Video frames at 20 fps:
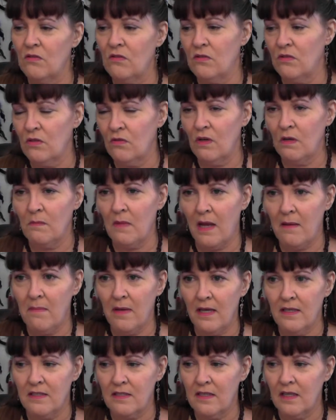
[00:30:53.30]
doing my
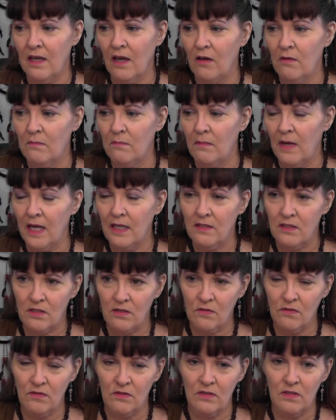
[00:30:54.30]
best to help my
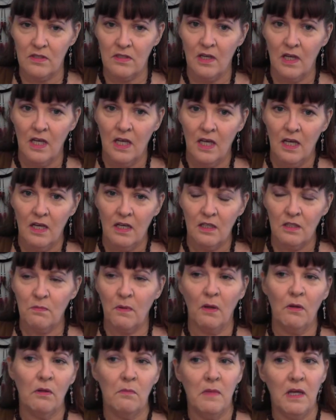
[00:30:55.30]
students, because we
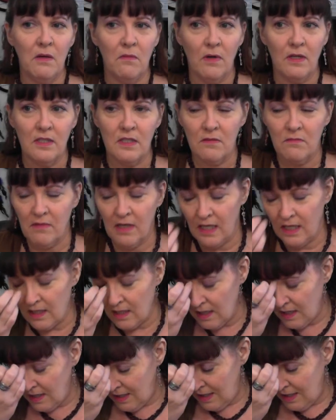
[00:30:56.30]
only meet once a week,